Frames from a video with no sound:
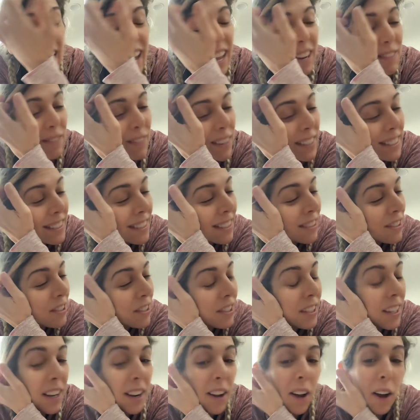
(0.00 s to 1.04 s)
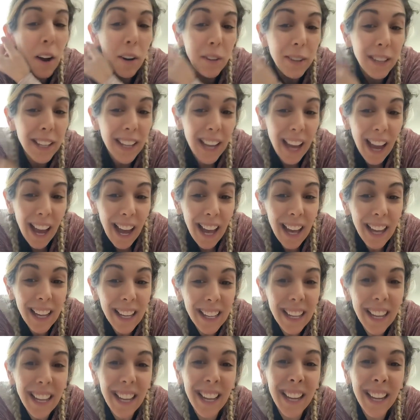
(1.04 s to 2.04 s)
And my sister said, Oh, yeah?